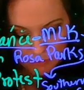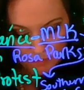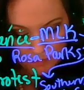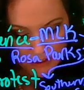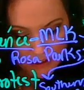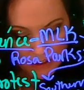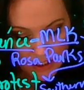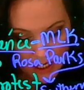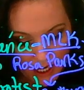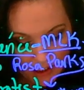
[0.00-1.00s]
movement,
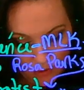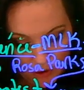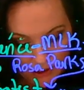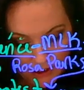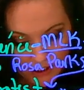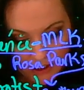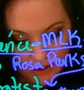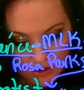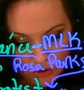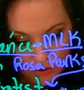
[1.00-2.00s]
and I want to get
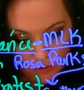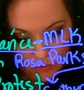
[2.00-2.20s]
into